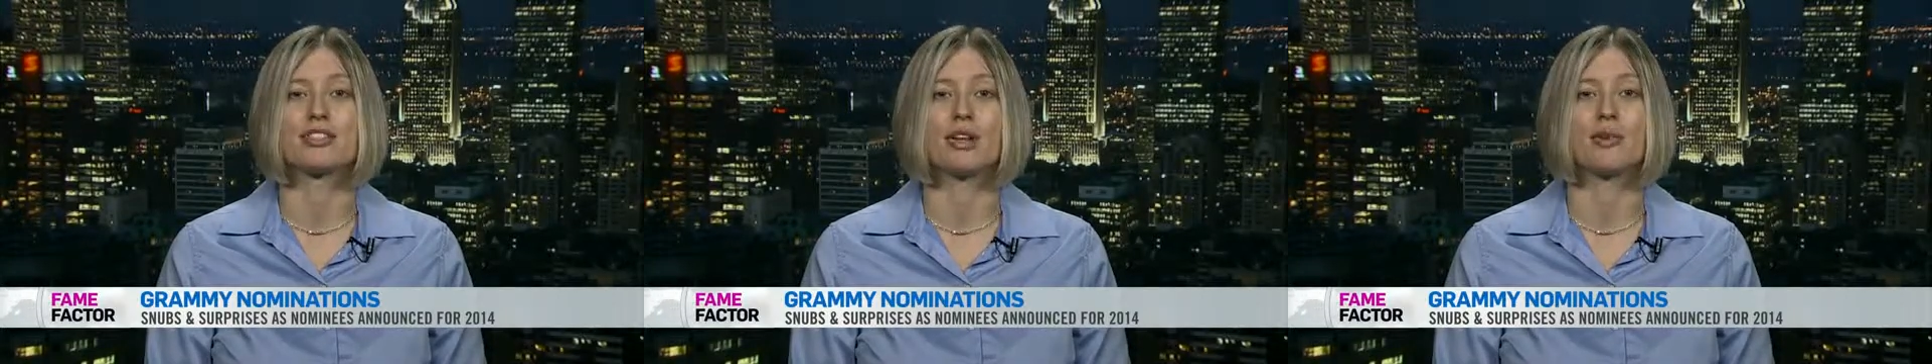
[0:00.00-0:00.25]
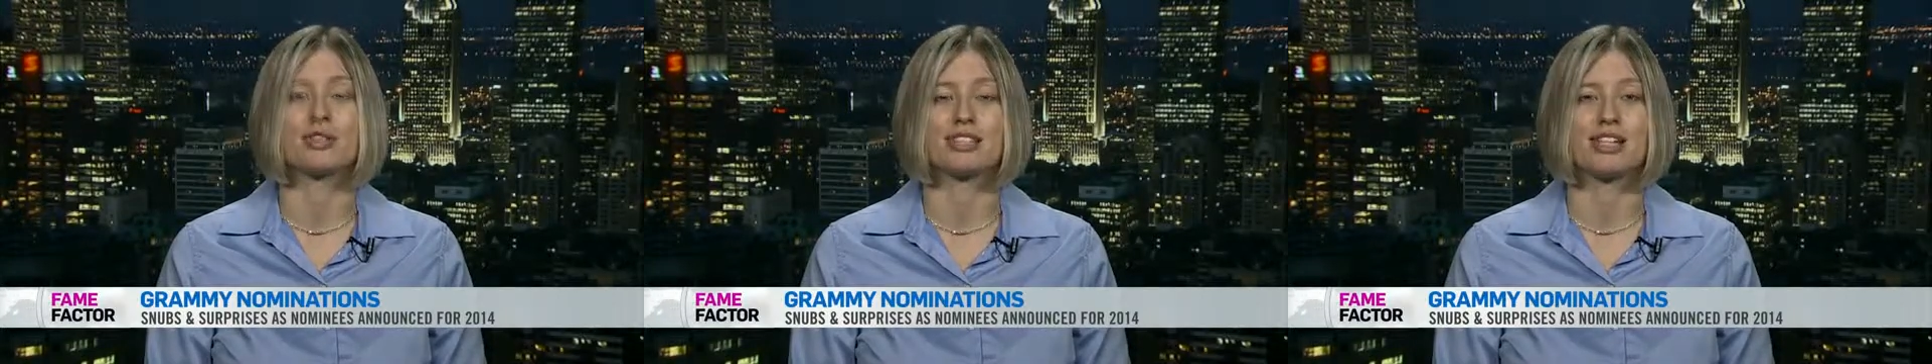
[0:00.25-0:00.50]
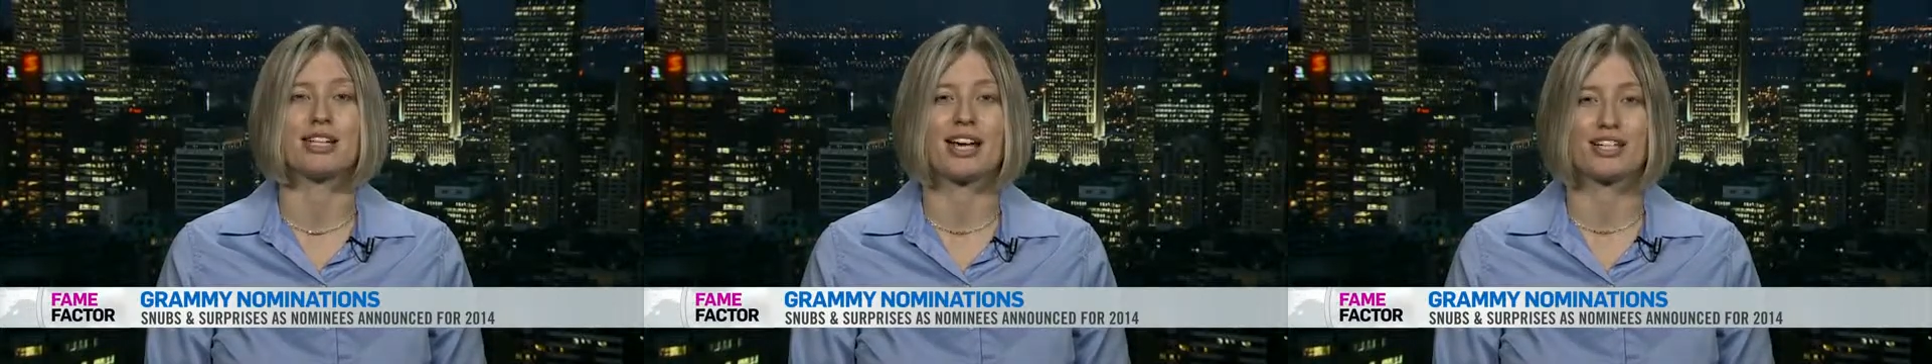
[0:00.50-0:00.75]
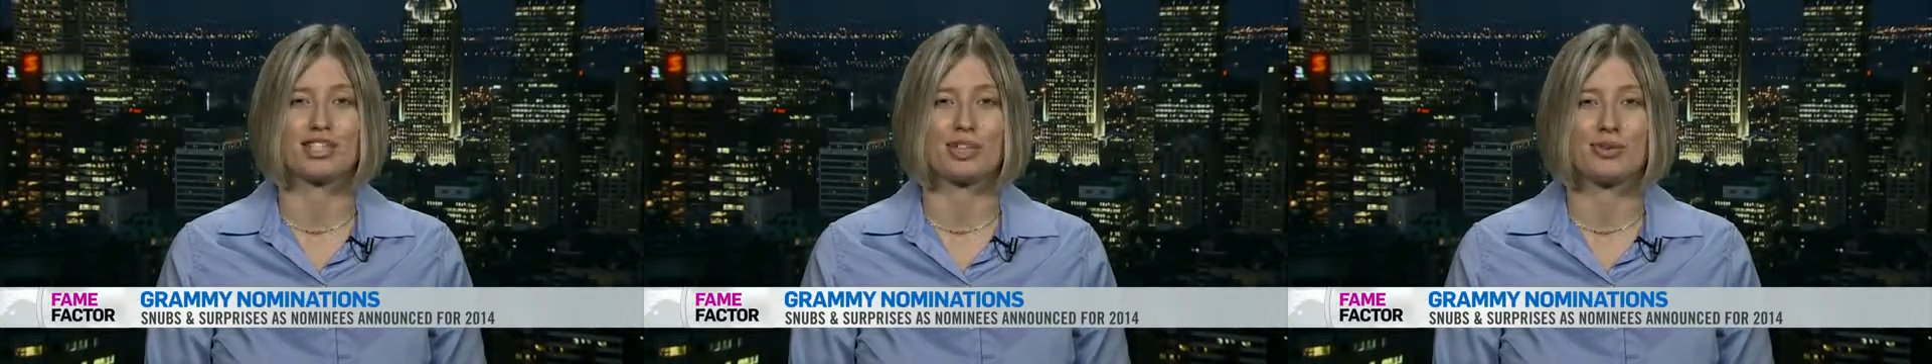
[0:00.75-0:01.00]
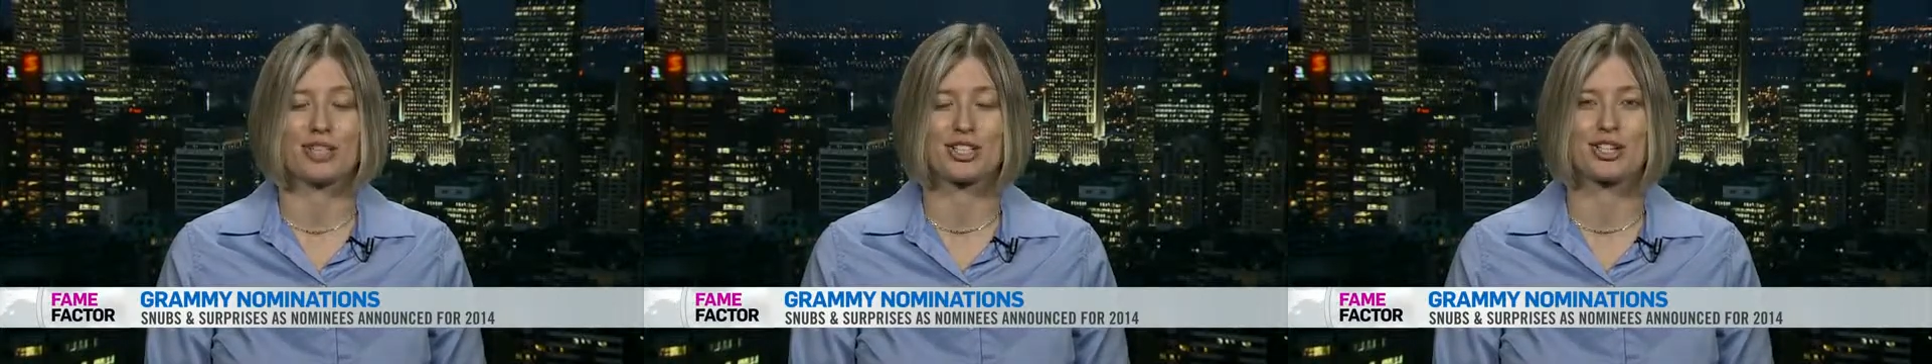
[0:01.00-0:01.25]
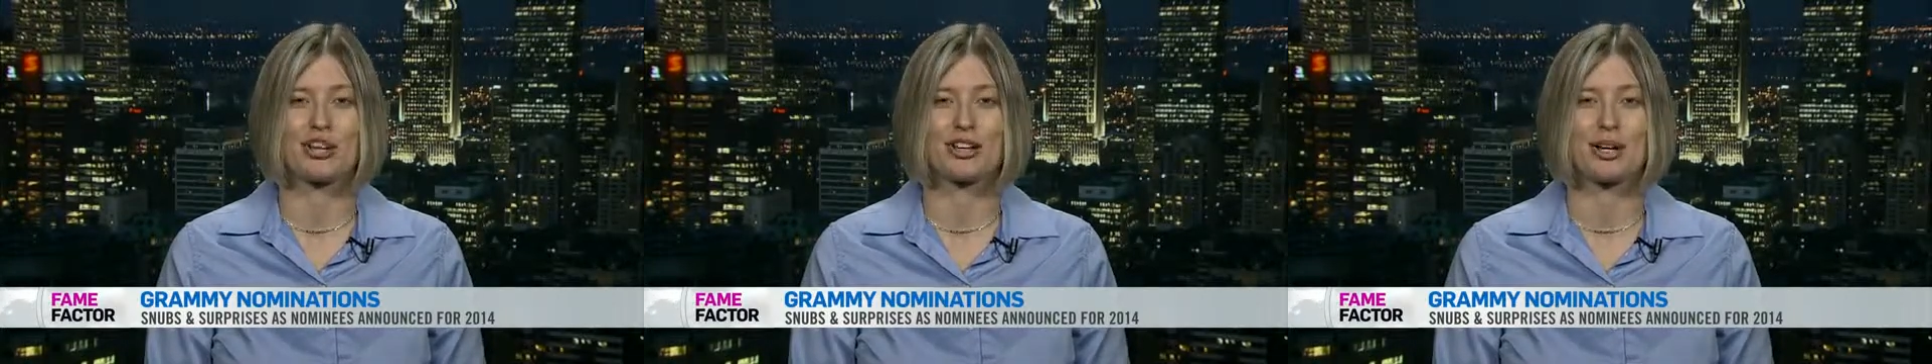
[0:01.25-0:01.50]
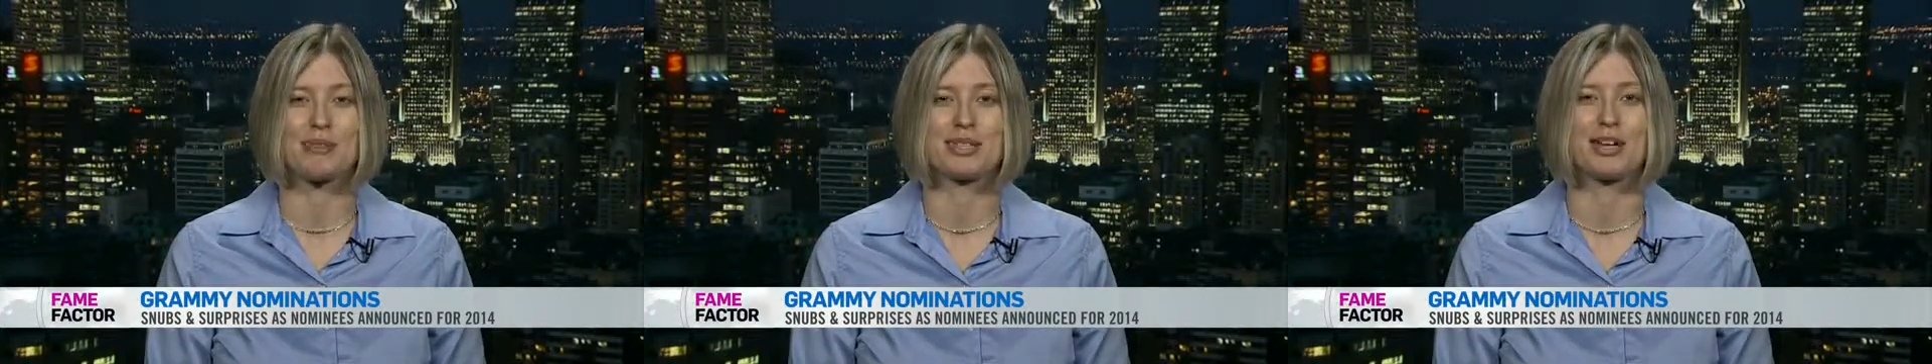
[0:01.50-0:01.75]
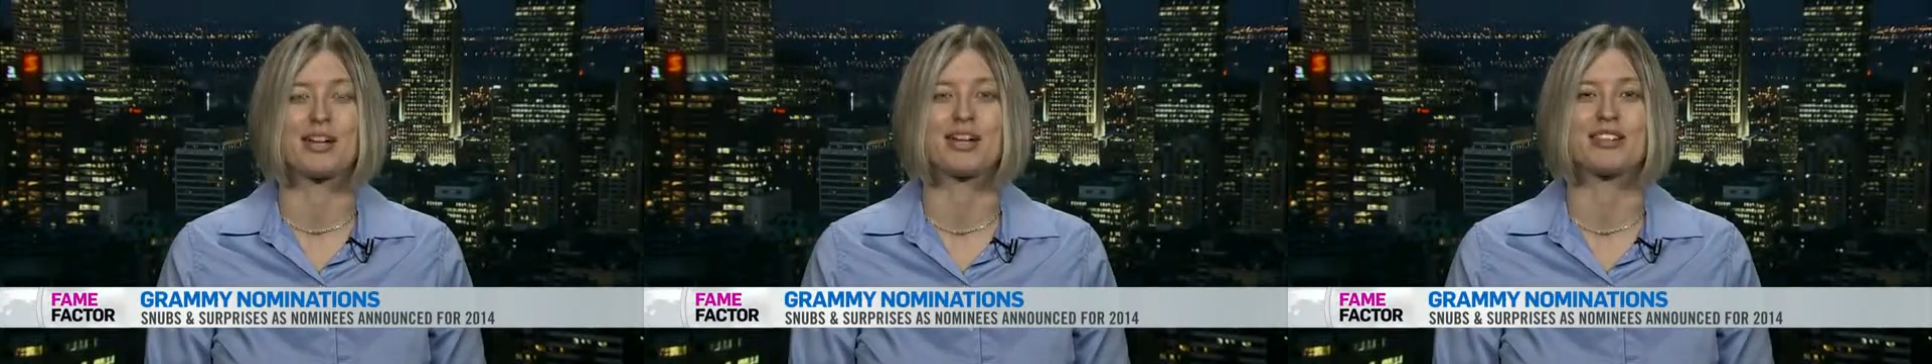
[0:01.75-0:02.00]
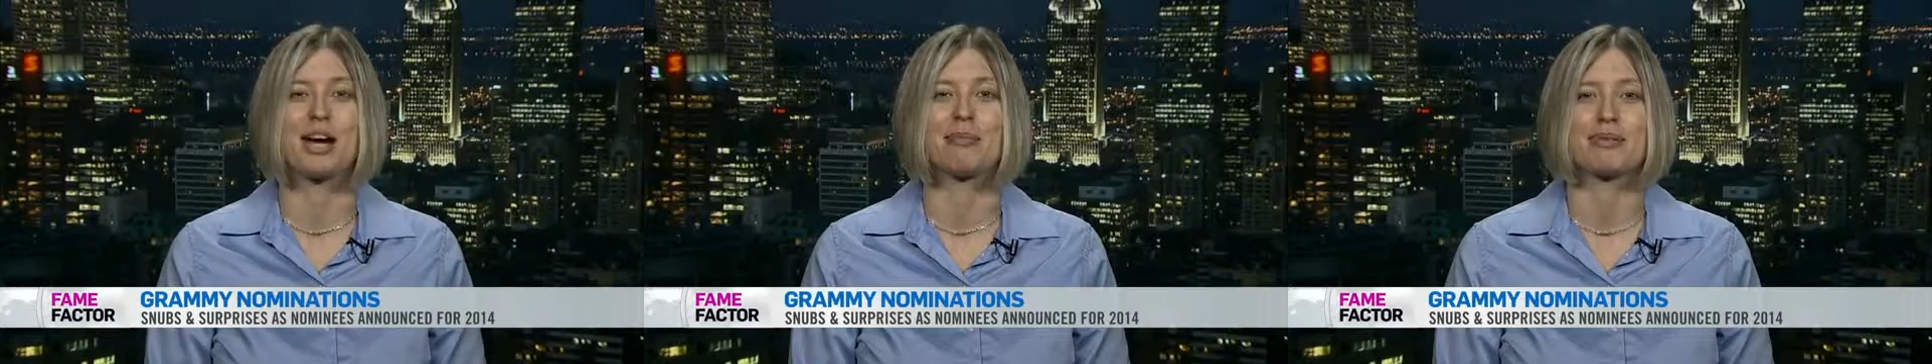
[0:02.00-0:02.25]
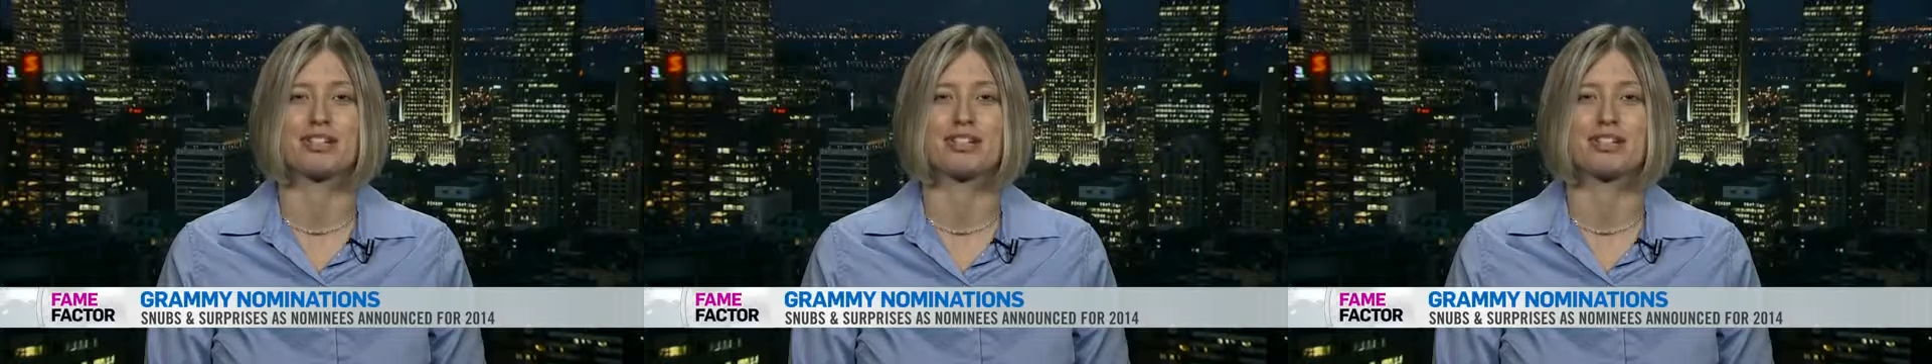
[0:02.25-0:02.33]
So we'll see actually which song comes out on top,